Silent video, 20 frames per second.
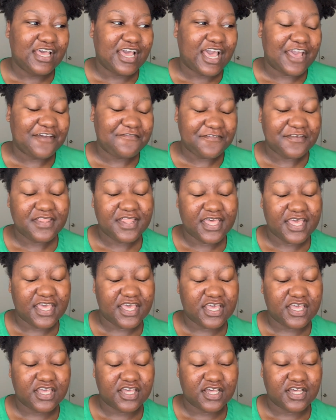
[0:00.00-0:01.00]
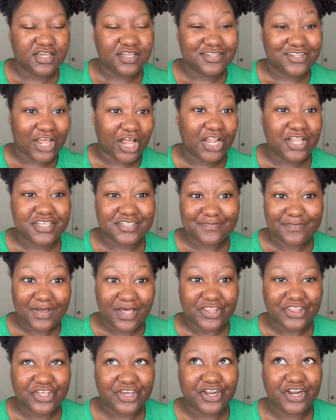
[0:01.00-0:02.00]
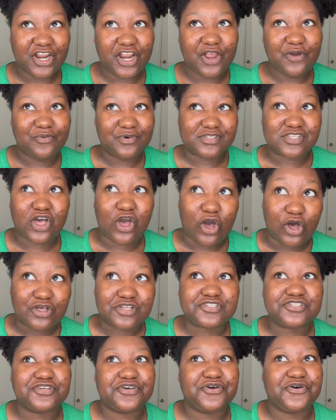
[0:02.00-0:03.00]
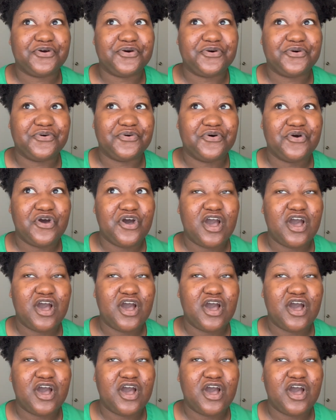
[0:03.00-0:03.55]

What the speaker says: I feel like Dolly's mother was also